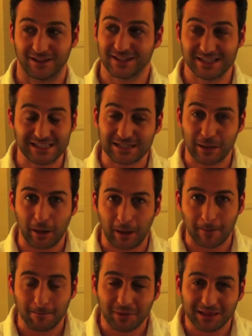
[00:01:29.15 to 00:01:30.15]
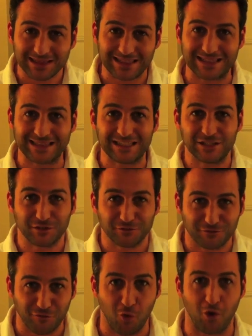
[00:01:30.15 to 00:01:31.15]
This is completely
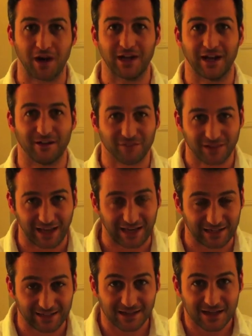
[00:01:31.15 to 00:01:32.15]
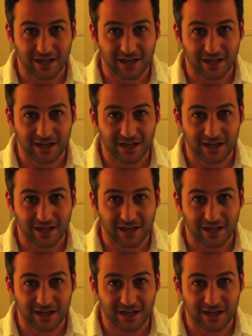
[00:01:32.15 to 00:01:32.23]
devoid of light,